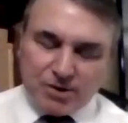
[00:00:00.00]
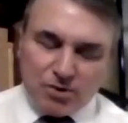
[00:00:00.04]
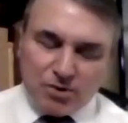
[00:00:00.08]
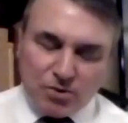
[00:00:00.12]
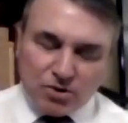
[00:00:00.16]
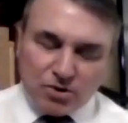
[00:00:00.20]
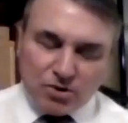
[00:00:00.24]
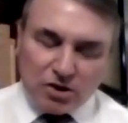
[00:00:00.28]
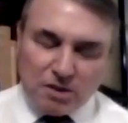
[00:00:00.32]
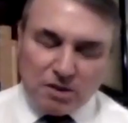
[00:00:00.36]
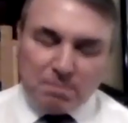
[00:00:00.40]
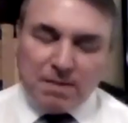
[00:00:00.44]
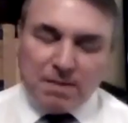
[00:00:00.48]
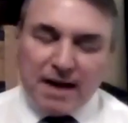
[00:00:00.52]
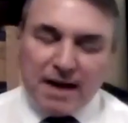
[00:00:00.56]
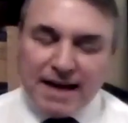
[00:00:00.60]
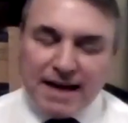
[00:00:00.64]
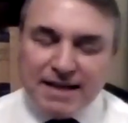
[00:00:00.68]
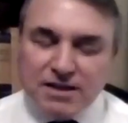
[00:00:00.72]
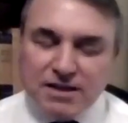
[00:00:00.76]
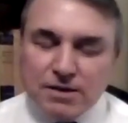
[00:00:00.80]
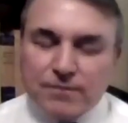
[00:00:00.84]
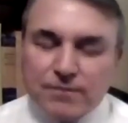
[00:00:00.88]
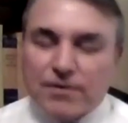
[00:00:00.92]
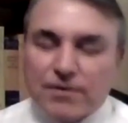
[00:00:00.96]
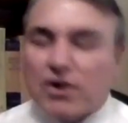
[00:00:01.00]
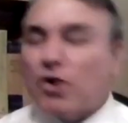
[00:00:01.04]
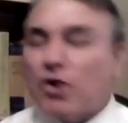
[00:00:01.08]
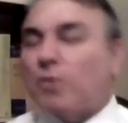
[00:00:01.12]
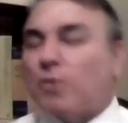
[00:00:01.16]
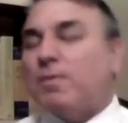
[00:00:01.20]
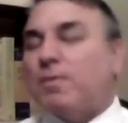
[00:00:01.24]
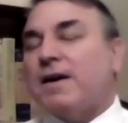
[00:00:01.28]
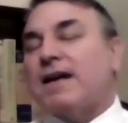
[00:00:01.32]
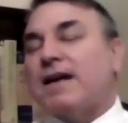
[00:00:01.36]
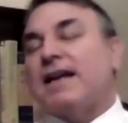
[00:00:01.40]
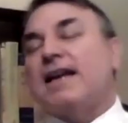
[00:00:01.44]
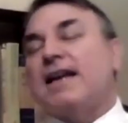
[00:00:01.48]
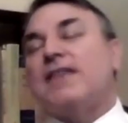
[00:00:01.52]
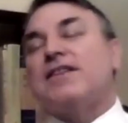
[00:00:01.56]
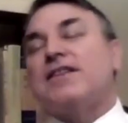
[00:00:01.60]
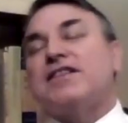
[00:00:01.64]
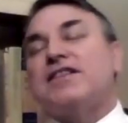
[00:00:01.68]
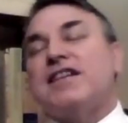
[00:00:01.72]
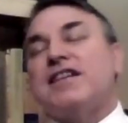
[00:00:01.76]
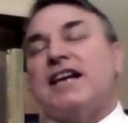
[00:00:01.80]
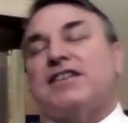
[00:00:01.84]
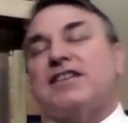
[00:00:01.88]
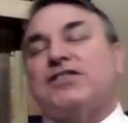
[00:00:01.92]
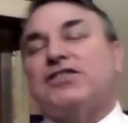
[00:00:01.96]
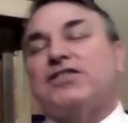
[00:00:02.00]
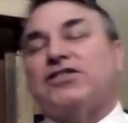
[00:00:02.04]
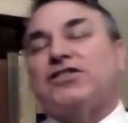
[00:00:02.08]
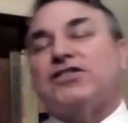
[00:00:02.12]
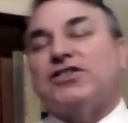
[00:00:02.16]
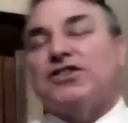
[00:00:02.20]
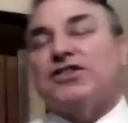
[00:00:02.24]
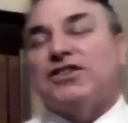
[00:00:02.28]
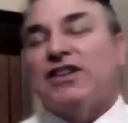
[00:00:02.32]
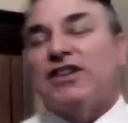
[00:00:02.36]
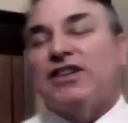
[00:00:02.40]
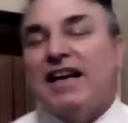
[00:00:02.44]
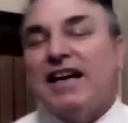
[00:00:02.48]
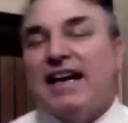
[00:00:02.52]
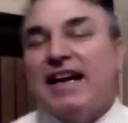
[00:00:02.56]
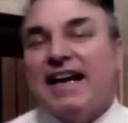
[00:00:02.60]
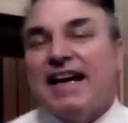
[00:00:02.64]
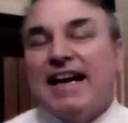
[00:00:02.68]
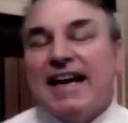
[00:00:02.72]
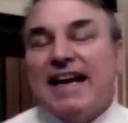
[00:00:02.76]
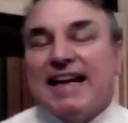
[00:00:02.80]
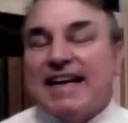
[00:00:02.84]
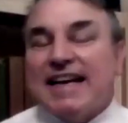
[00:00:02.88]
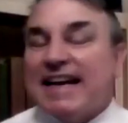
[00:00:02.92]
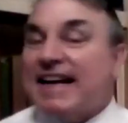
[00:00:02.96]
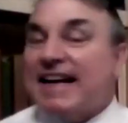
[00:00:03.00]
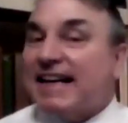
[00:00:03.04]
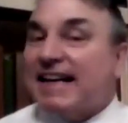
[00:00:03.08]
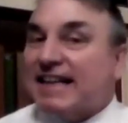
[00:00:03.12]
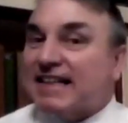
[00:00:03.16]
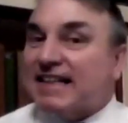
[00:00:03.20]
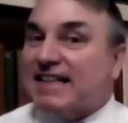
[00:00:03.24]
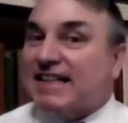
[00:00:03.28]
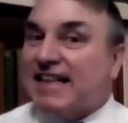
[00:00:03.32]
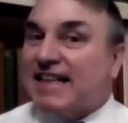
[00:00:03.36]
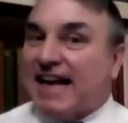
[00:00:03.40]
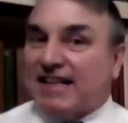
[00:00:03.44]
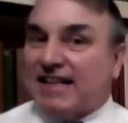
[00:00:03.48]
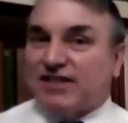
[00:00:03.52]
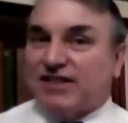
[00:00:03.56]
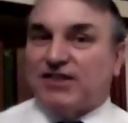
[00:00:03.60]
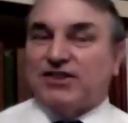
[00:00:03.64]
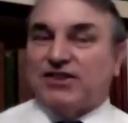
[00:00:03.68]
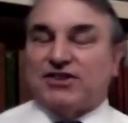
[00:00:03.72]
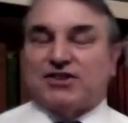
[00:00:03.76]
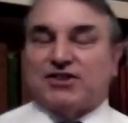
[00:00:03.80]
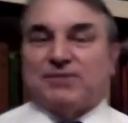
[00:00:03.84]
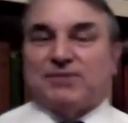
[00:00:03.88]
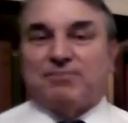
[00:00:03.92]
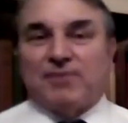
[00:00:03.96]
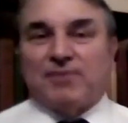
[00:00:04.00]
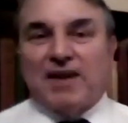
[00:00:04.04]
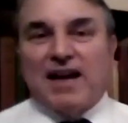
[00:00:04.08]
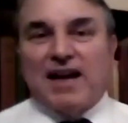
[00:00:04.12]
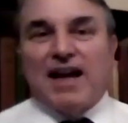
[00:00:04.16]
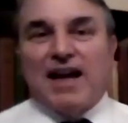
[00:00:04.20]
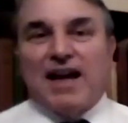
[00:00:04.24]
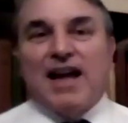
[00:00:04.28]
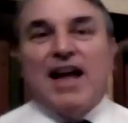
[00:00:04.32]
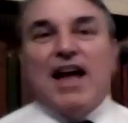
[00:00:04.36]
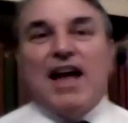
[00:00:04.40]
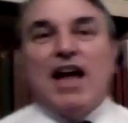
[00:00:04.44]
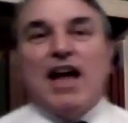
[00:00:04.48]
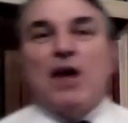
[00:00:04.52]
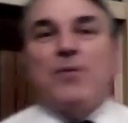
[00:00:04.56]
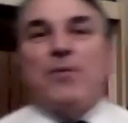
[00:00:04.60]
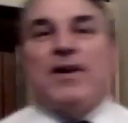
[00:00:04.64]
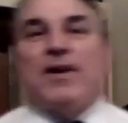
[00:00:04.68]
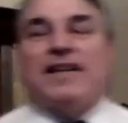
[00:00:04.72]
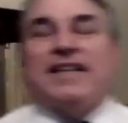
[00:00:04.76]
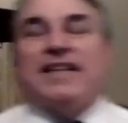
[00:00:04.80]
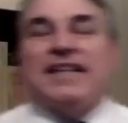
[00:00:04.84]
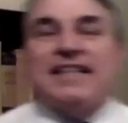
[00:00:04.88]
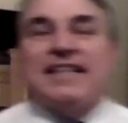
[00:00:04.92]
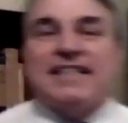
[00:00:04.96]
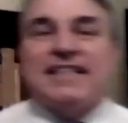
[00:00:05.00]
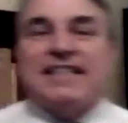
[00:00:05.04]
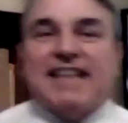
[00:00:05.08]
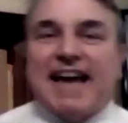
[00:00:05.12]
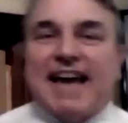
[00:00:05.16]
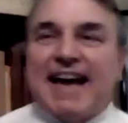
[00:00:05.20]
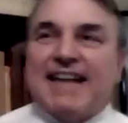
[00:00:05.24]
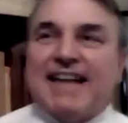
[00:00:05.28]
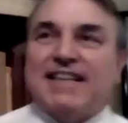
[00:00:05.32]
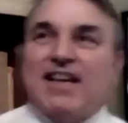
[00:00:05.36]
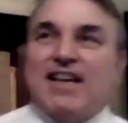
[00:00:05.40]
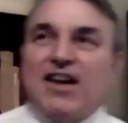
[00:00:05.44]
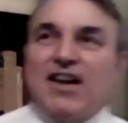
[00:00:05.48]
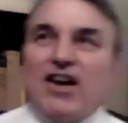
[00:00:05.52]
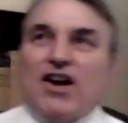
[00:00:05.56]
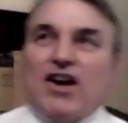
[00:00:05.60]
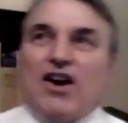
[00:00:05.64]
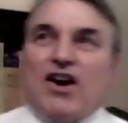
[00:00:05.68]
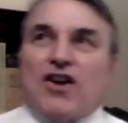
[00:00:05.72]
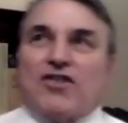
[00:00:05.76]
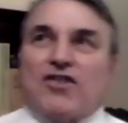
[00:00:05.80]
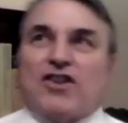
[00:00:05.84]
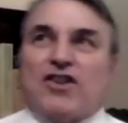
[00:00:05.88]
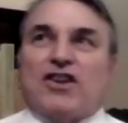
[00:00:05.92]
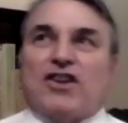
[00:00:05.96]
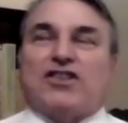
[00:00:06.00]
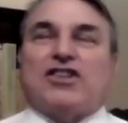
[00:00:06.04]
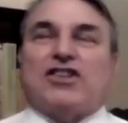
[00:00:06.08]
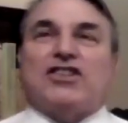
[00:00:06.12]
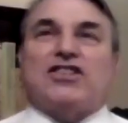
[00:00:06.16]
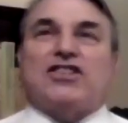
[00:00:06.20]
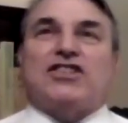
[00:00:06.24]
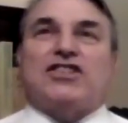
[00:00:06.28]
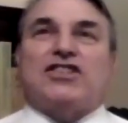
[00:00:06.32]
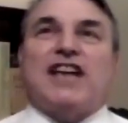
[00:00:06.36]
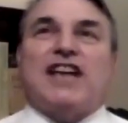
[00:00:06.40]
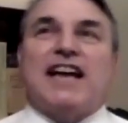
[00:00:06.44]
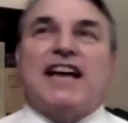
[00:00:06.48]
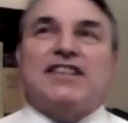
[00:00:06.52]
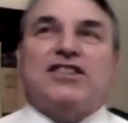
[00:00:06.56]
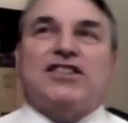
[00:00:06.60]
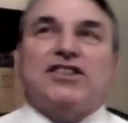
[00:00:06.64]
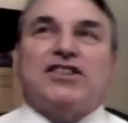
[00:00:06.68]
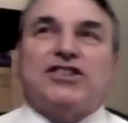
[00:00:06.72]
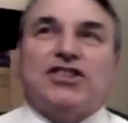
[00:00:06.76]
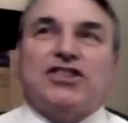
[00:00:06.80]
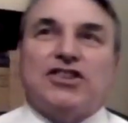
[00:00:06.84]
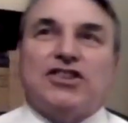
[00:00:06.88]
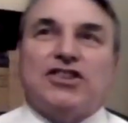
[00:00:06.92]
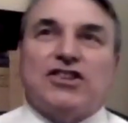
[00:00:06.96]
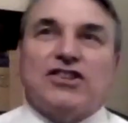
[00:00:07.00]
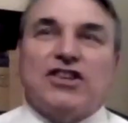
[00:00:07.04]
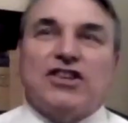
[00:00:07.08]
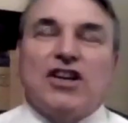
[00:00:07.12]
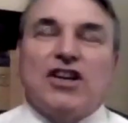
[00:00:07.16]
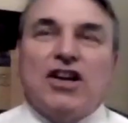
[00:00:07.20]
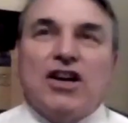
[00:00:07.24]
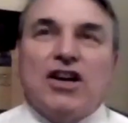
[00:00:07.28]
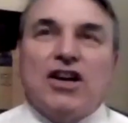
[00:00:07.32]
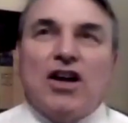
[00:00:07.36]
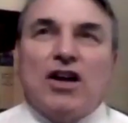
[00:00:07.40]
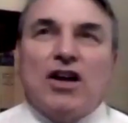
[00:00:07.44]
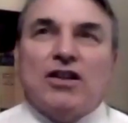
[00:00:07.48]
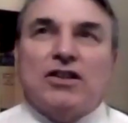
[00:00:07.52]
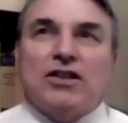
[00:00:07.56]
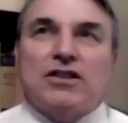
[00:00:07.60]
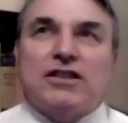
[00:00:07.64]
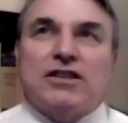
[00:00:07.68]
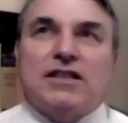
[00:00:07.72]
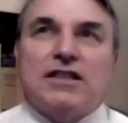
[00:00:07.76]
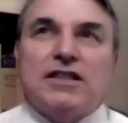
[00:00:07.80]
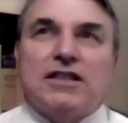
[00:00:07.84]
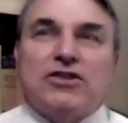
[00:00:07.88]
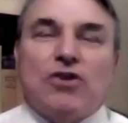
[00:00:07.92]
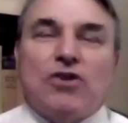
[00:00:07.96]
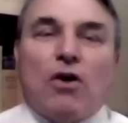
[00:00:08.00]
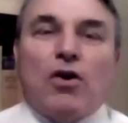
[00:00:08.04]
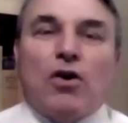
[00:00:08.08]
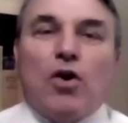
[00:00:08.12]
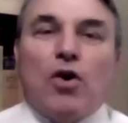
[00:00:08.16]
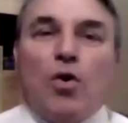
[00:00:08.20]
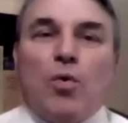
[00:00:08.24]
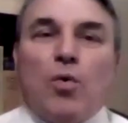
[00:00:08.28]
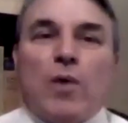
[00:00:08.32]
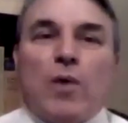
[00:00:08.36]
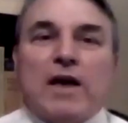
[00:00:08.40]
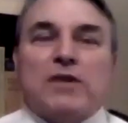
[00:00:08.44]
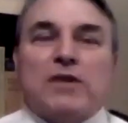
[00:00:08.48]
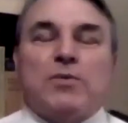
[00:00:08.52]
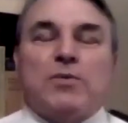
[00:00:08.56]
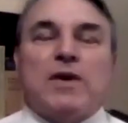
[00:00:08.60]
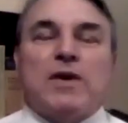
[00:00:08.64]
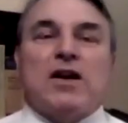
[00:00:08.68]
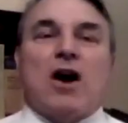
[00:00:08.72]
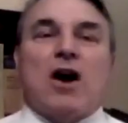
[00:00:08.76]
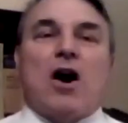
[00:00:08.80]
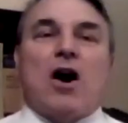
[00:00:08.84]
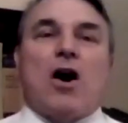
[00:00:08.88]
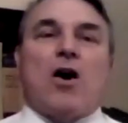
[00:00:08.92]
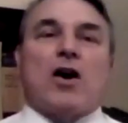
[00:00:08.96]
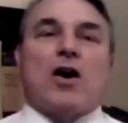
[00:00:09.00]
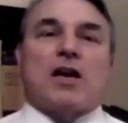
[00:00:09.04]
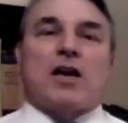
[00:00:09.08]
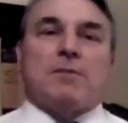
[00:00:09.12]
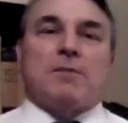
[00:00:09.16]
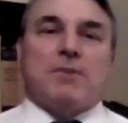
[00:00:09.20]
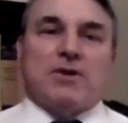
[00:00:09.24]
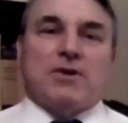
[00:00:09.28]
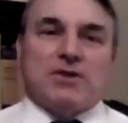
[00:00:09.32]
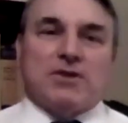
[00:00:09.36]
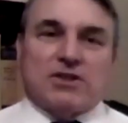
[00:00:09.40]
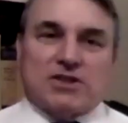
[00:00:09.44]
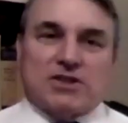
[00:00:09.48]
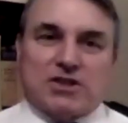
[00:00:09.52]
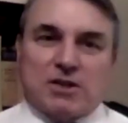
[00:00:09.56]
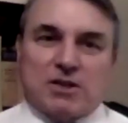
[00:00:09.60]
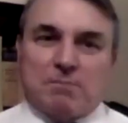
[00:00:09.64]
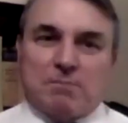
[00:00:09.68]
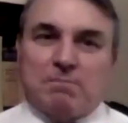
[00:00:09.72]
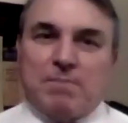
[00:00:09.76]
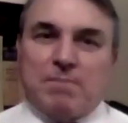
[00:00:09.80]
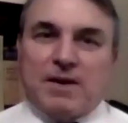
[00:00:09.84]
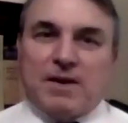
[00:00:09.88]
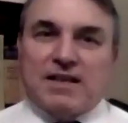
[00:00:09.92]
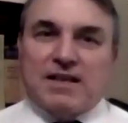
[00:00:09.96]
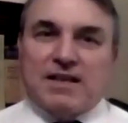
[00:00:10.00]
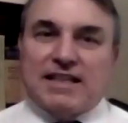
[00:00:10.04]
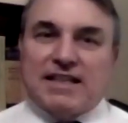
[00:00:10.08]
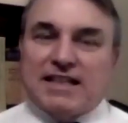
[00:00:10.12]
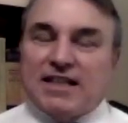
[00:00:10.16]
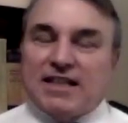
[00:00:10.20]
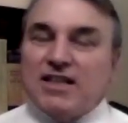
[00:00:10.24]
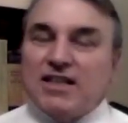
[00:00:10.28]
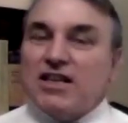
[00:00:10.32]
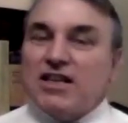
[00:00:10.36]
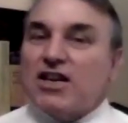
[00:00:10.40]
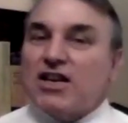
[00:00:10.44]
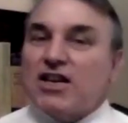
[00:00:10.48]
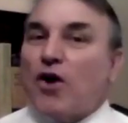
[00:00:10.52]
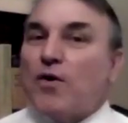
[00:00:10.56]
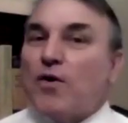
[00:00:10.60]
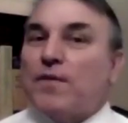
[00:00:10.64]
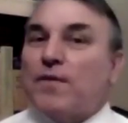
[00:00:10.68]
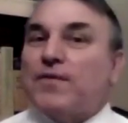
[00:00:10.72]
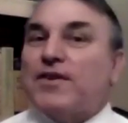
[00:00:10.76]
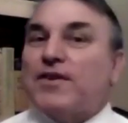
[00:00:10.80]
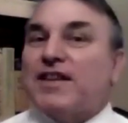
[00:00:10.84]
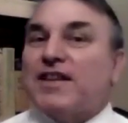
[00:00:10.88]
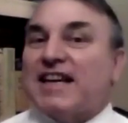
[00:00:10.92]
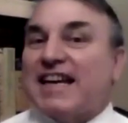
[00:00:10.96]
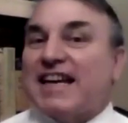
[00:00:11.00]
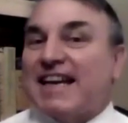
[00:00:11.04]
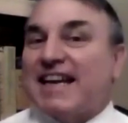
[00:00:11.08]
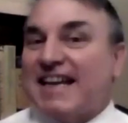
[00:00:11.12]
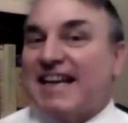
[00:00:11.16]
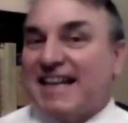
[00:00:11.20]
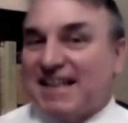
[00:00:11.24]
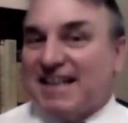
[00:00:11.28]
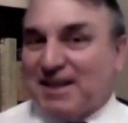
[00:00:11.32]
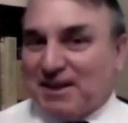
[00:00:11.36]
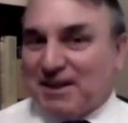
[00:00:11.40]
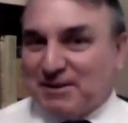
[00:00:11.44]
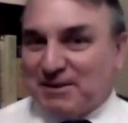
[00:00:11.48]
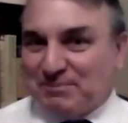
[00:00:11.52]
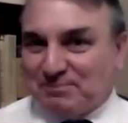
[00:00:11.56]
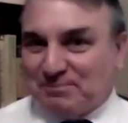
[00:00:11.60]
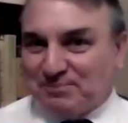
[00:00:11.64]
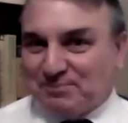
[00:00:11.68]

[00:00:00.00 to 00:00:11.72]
called On the Place of Gilbert Keith Chesterton in English Letters, in which he said that Chesterton did not always win arguments because he didn't go for the kill.